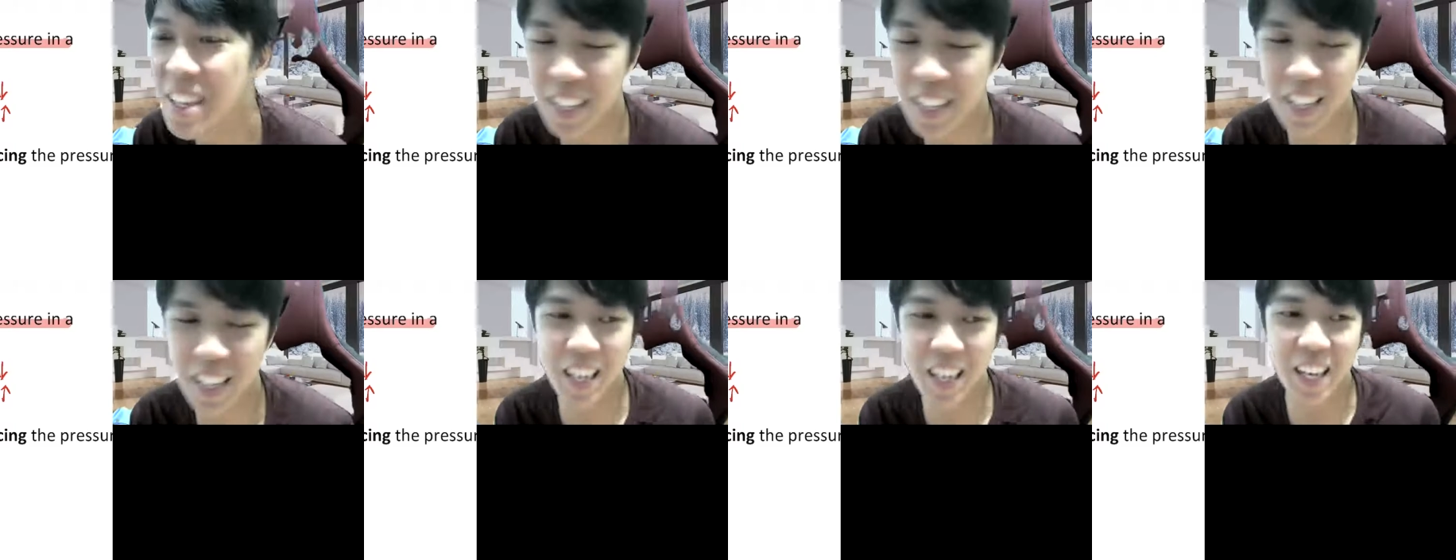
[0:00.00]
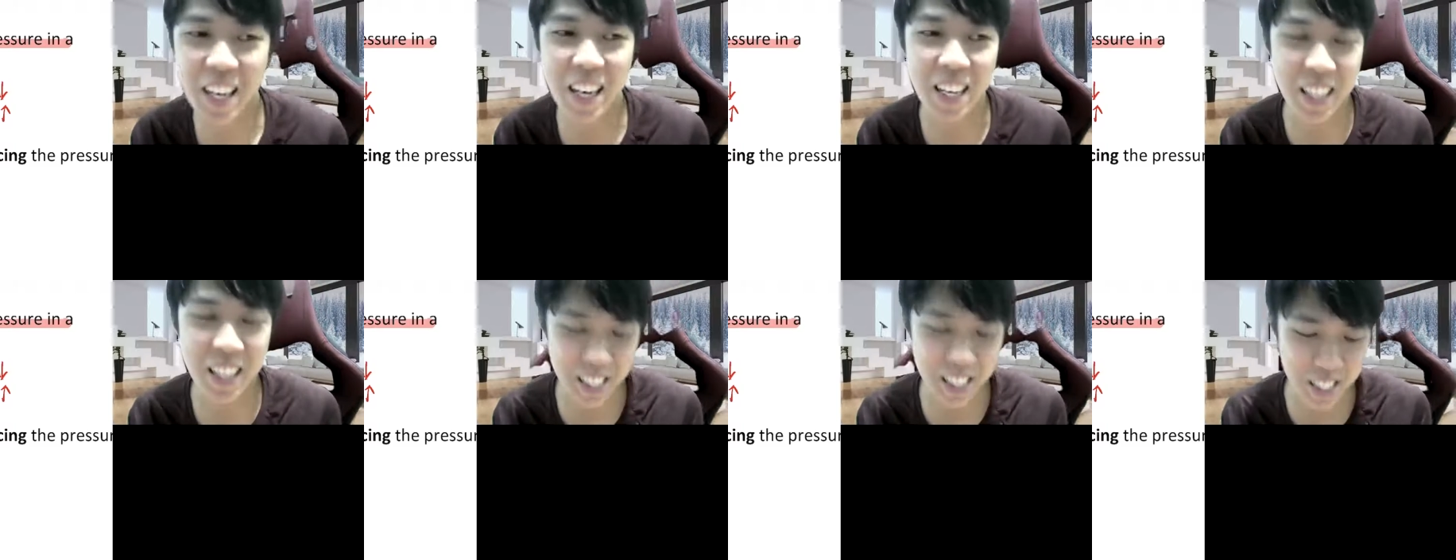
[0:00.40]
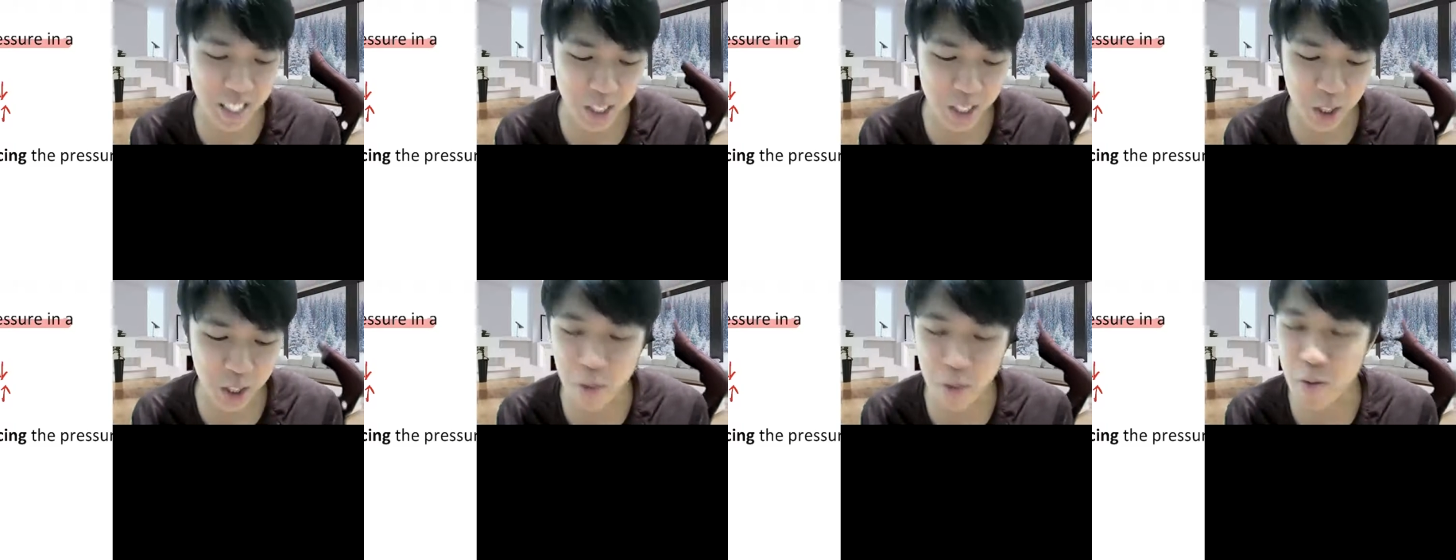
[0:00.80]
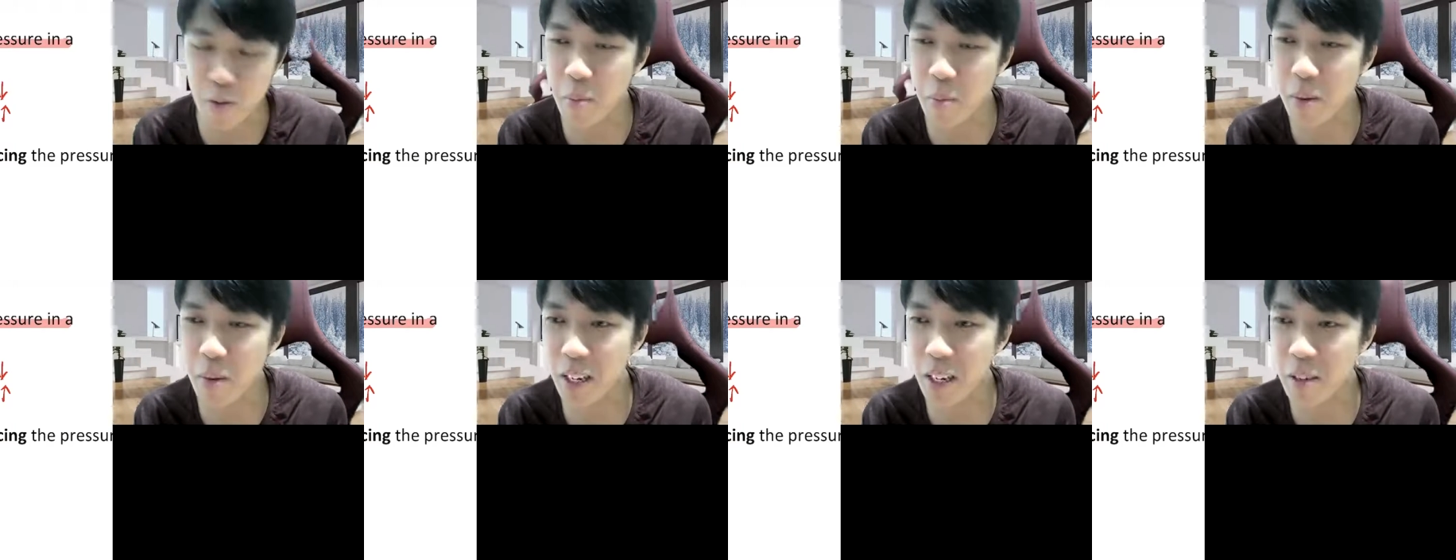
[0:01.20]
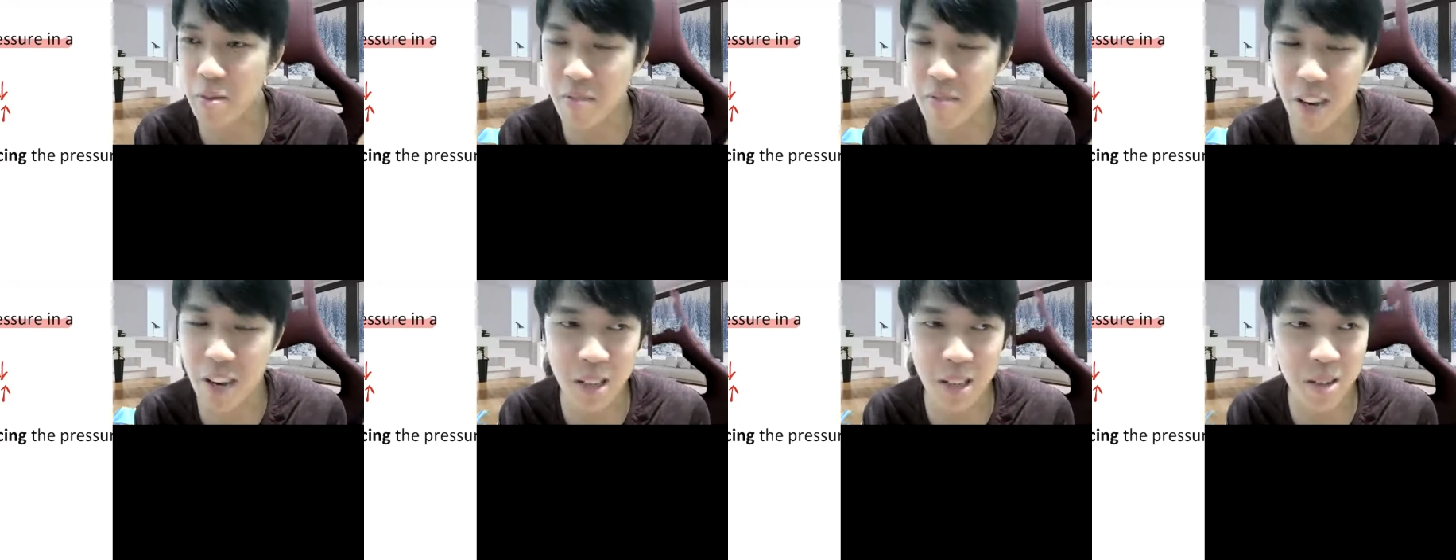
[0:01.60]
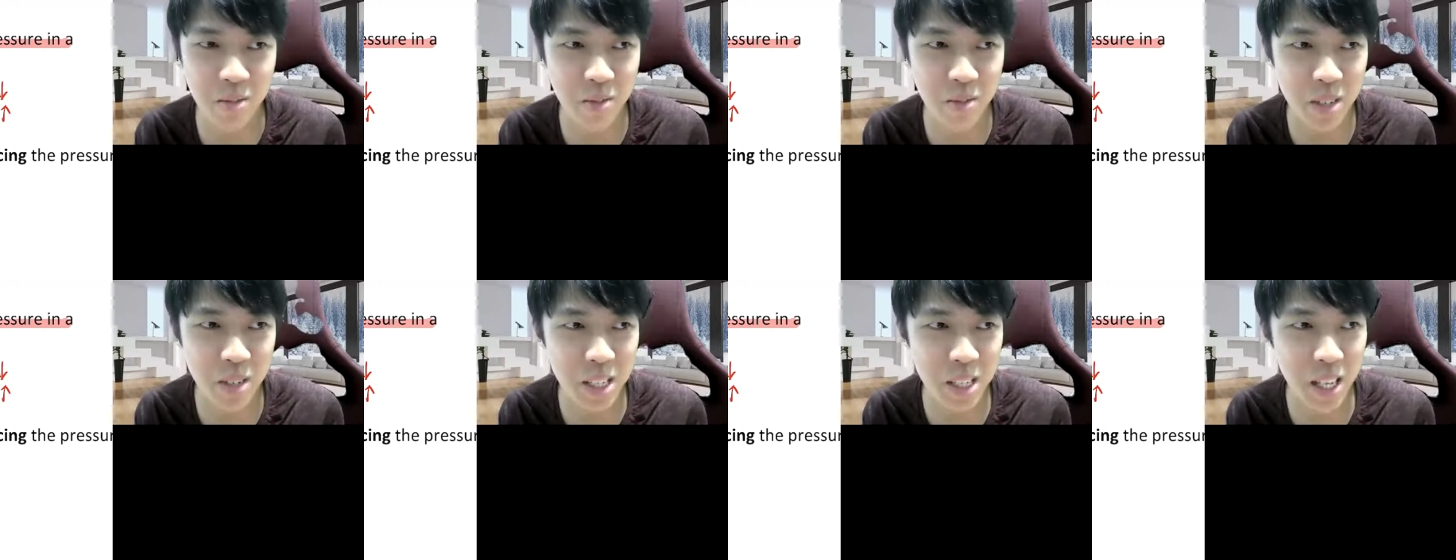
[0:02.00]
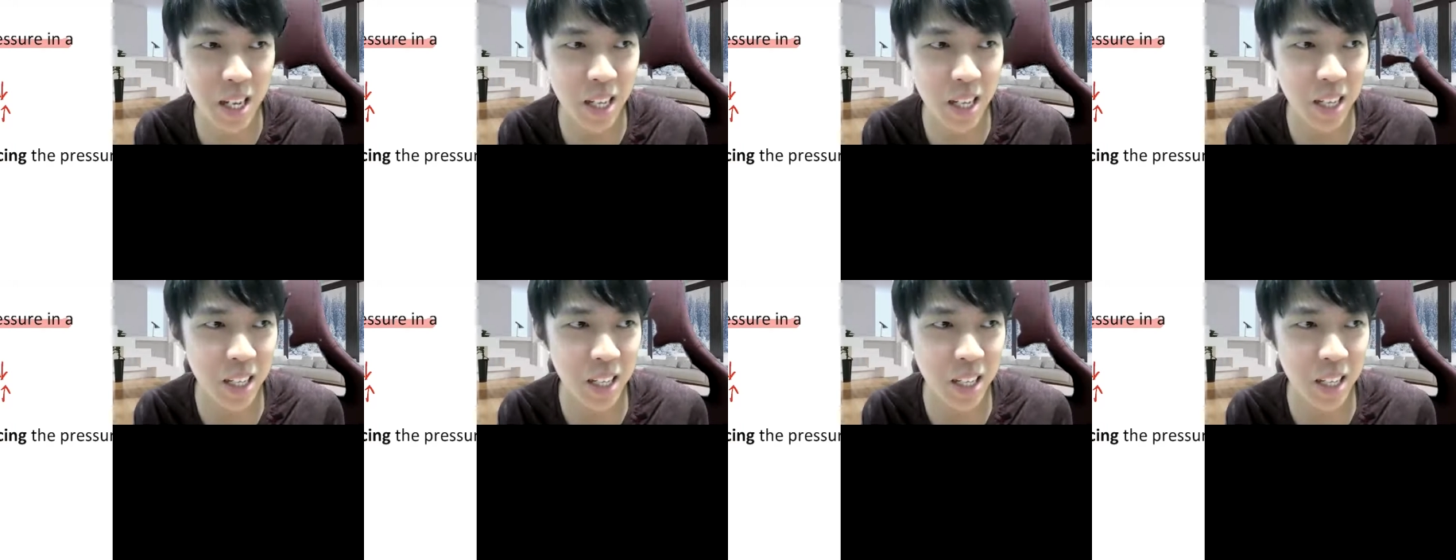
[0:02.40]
Yeah, that's a short form, like vice versa.